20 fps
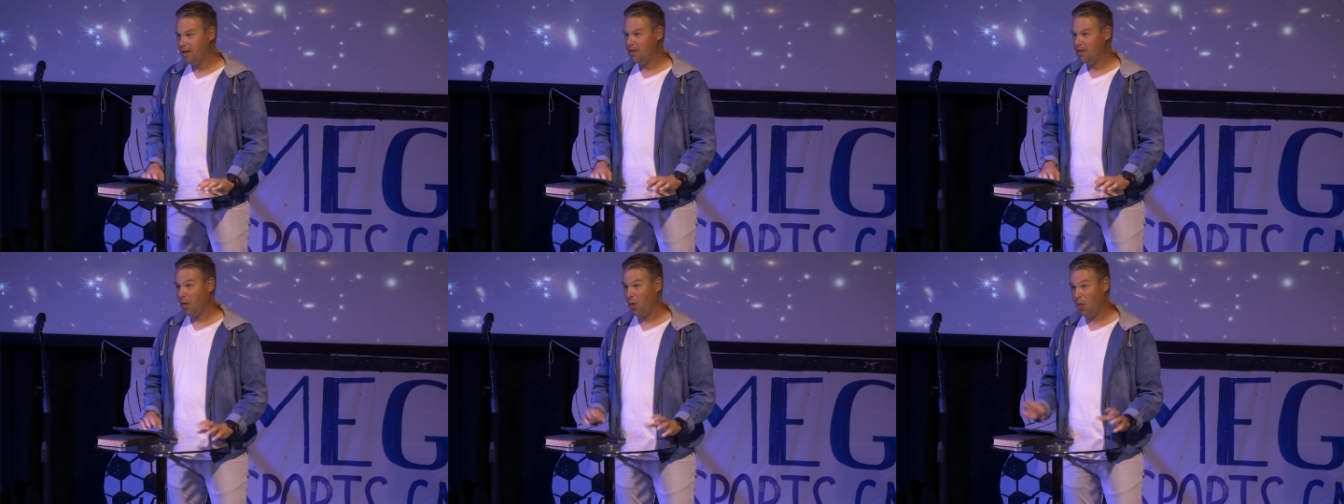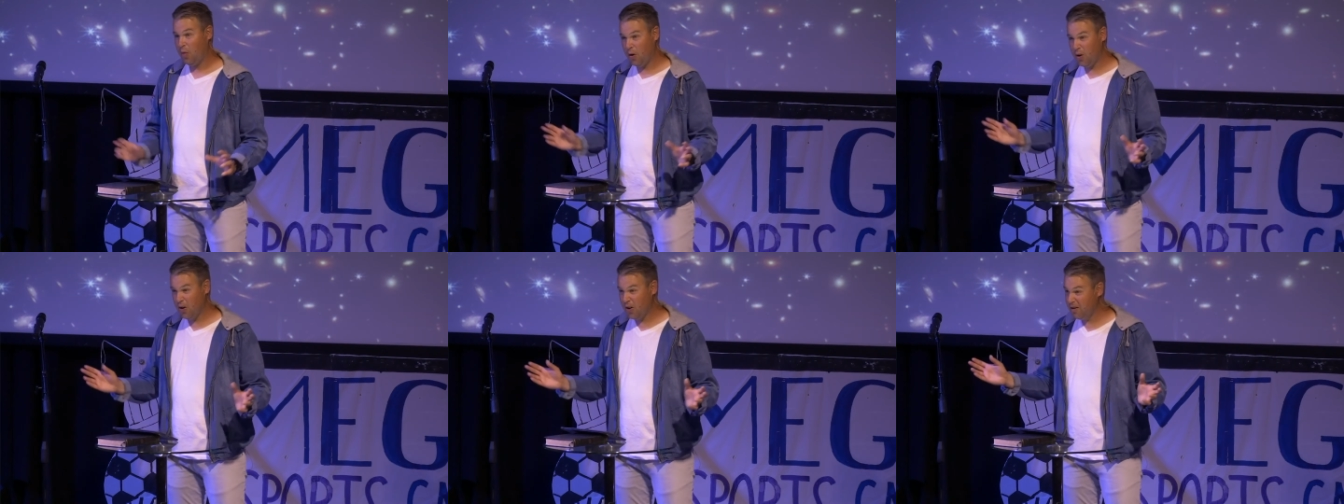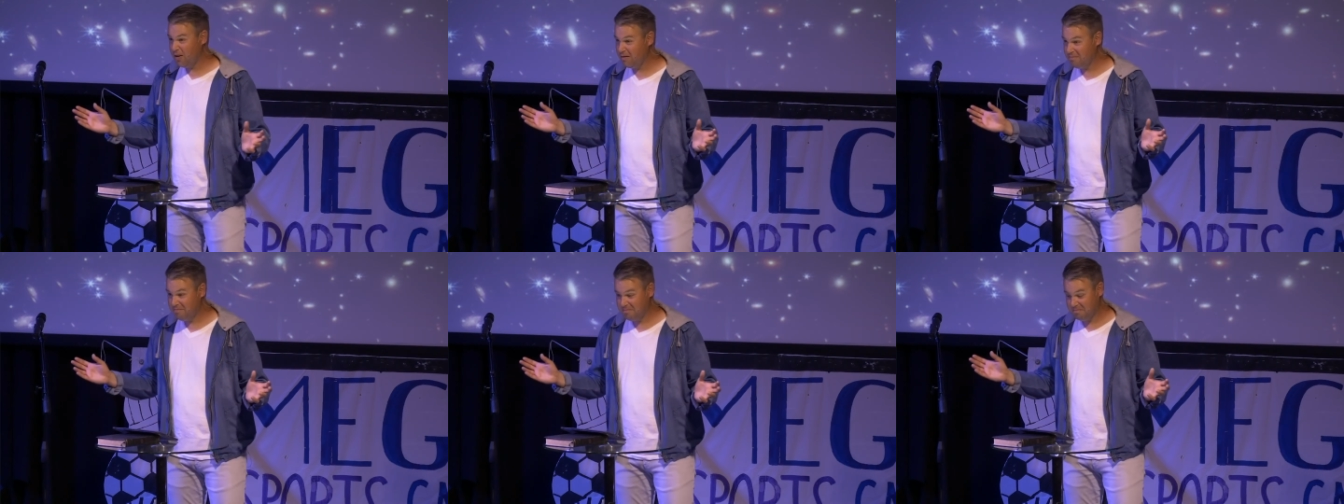The
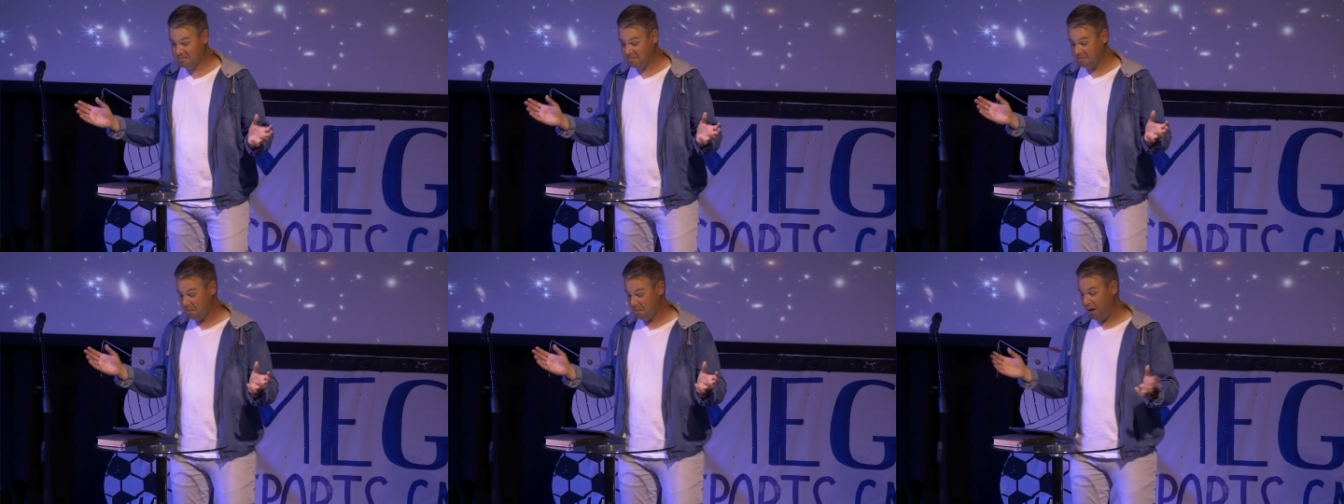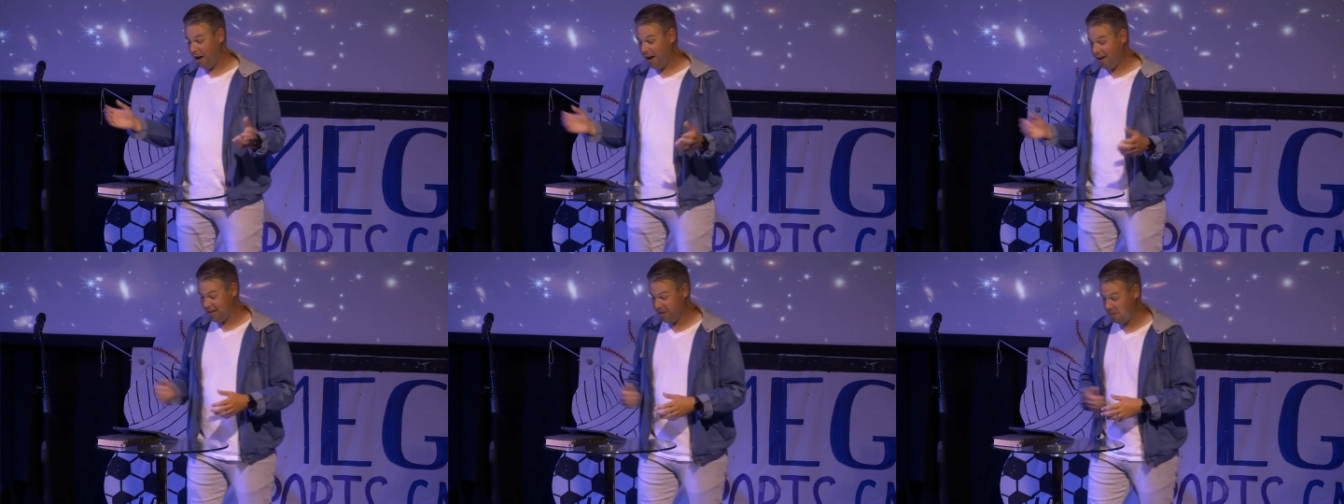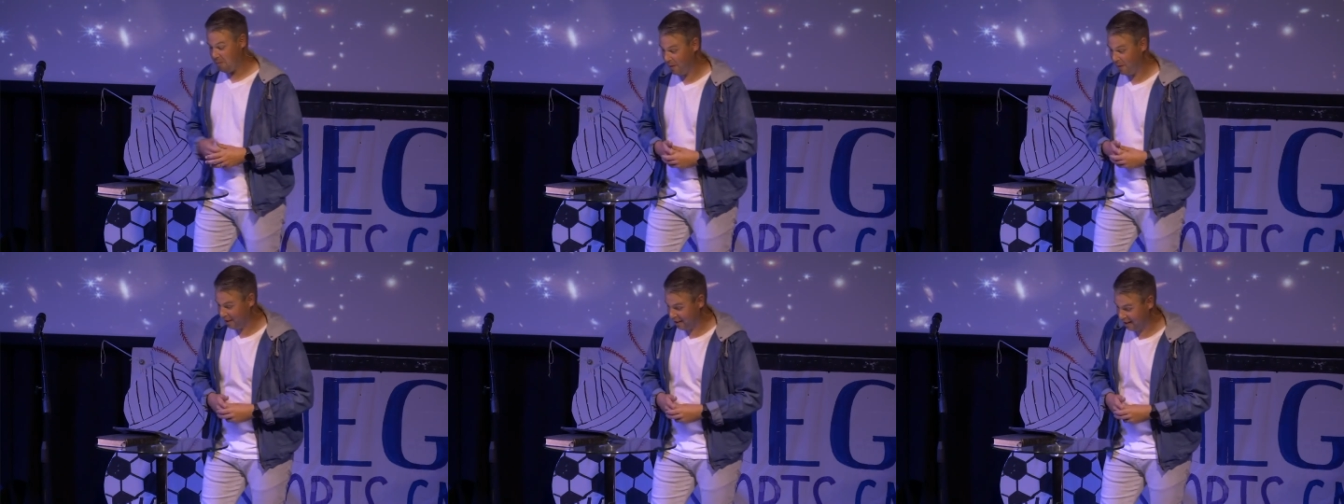third
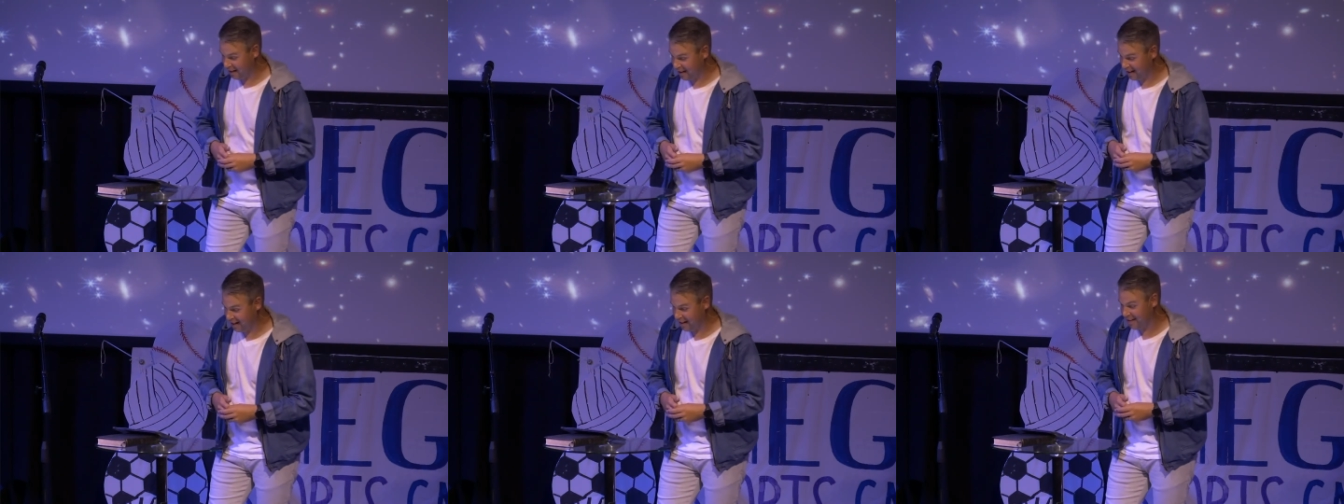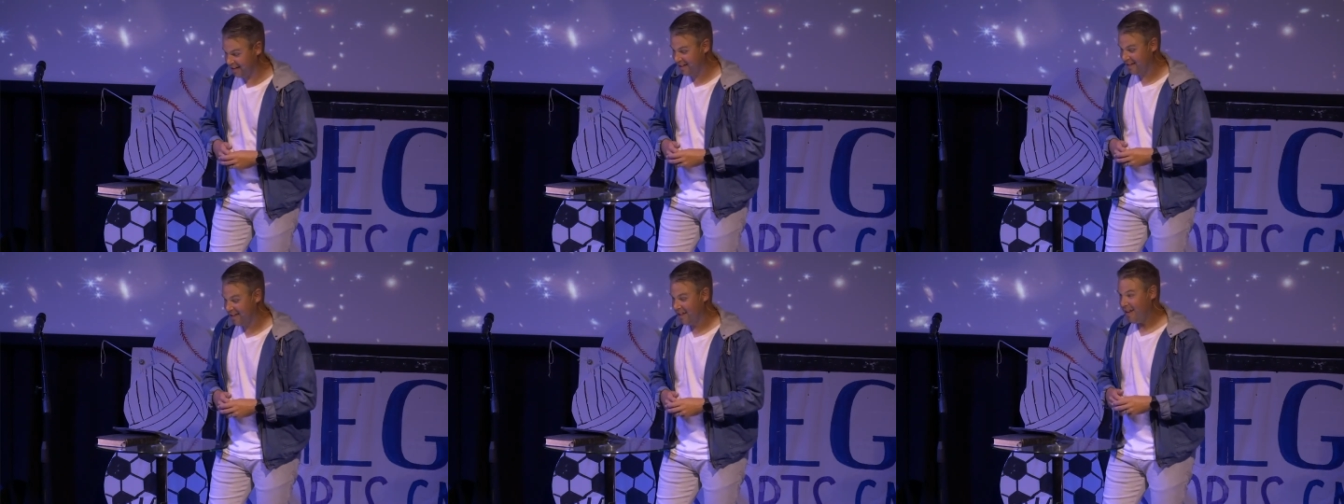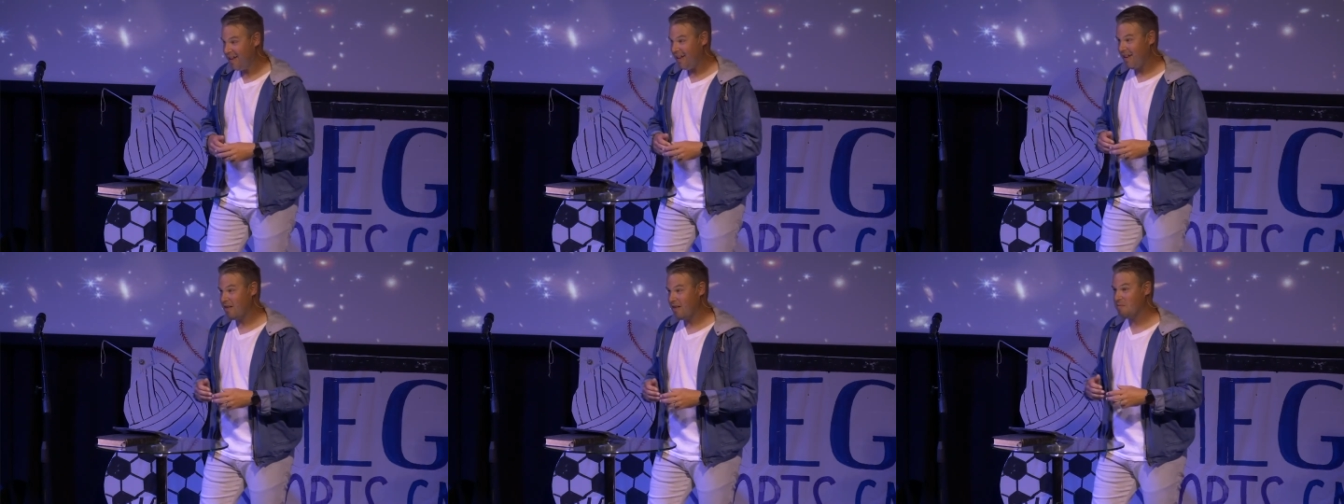possibility is
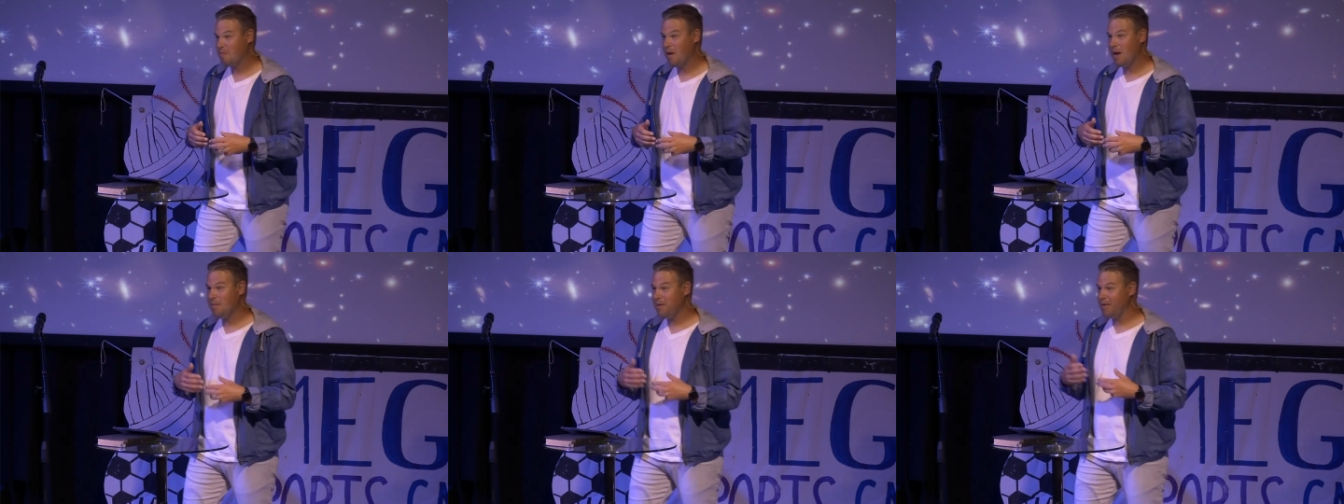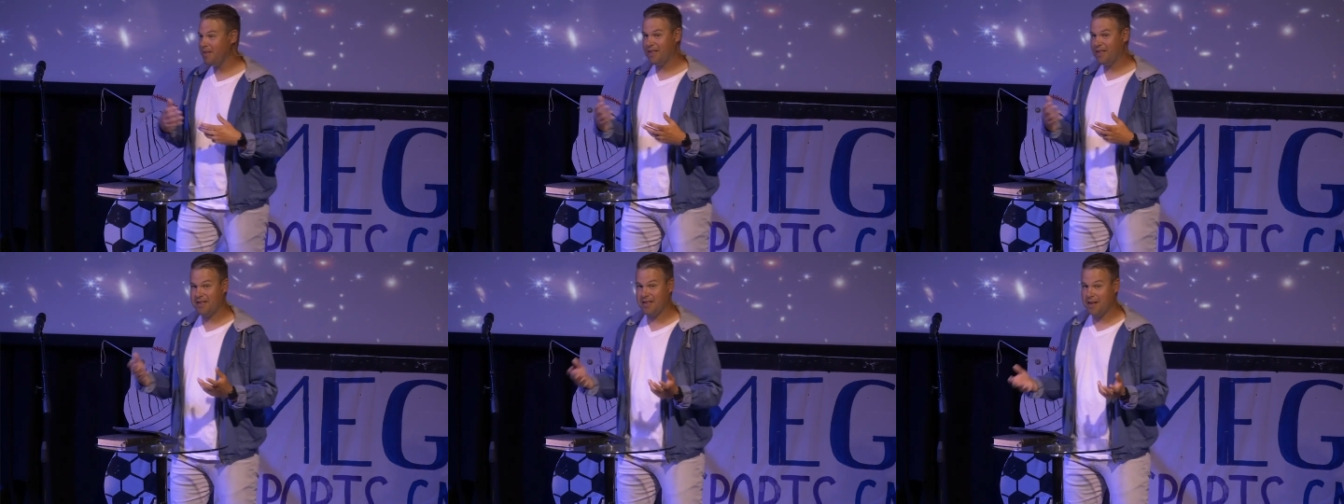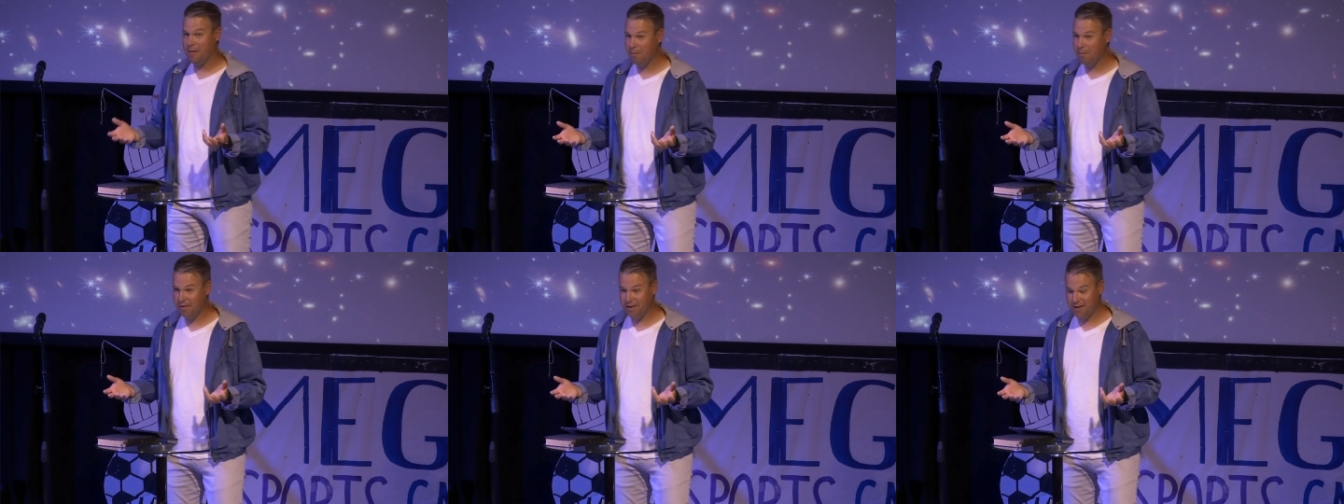maybe the
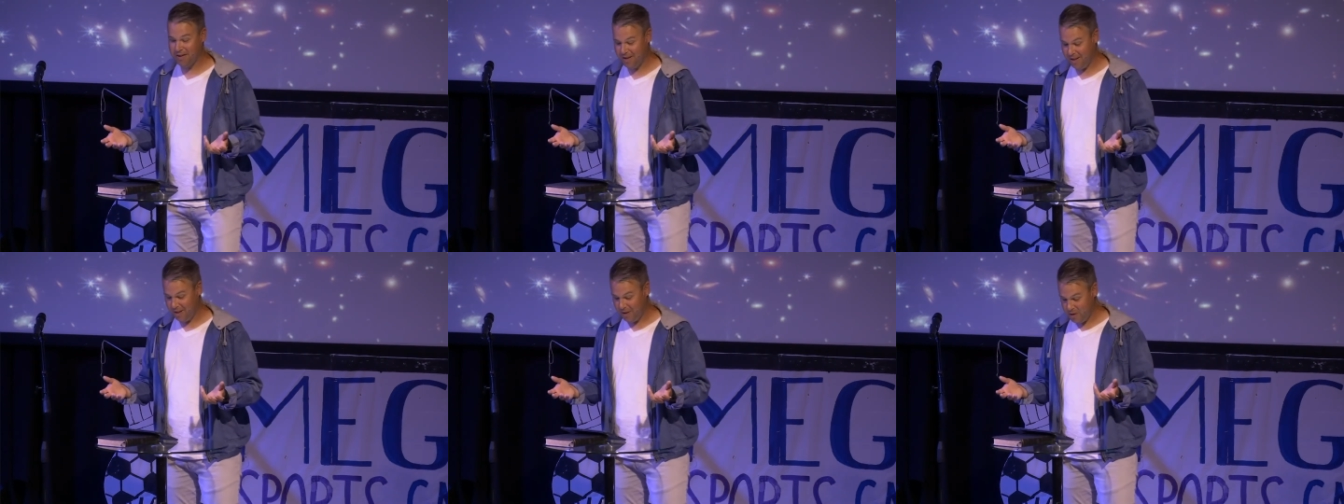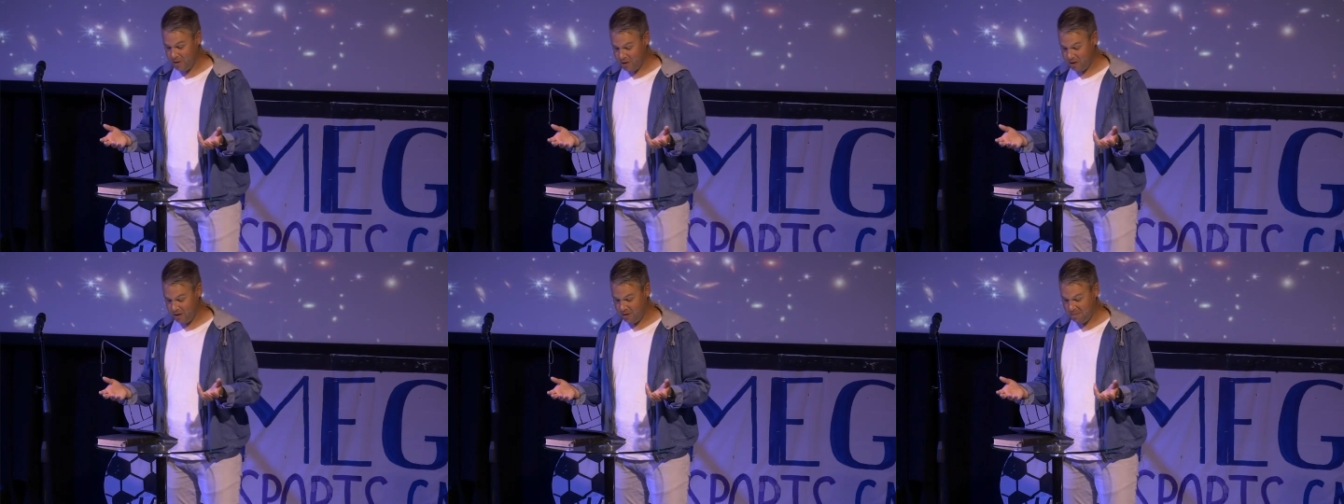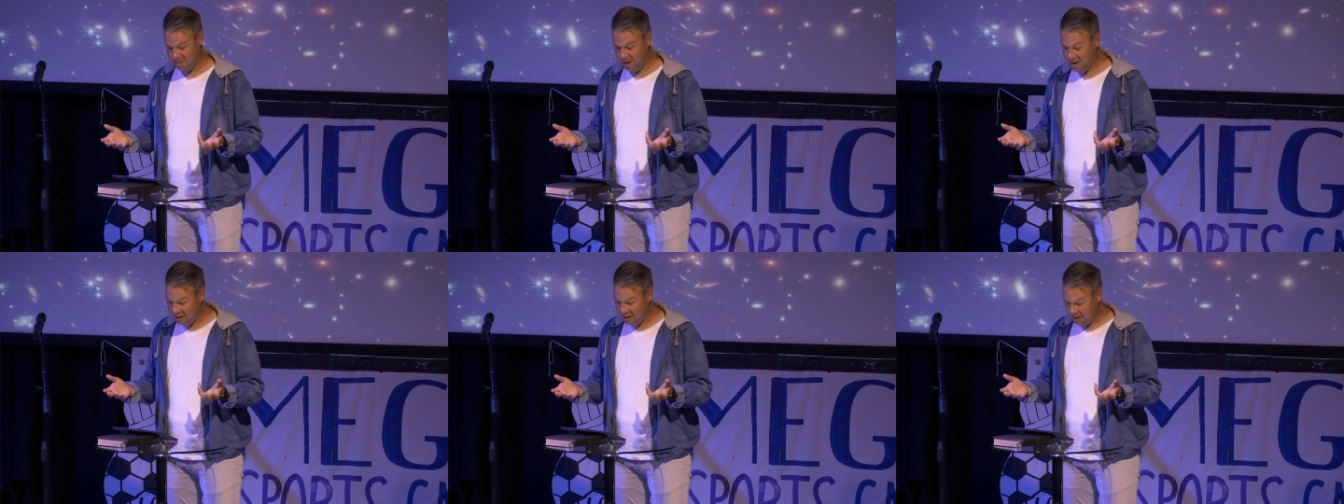simplest solution,
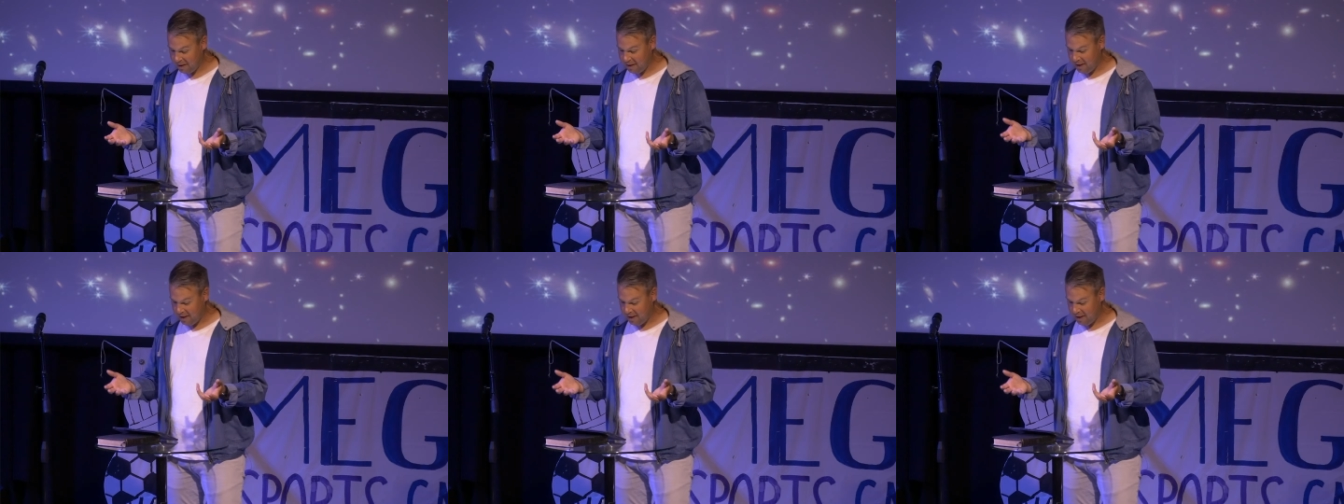but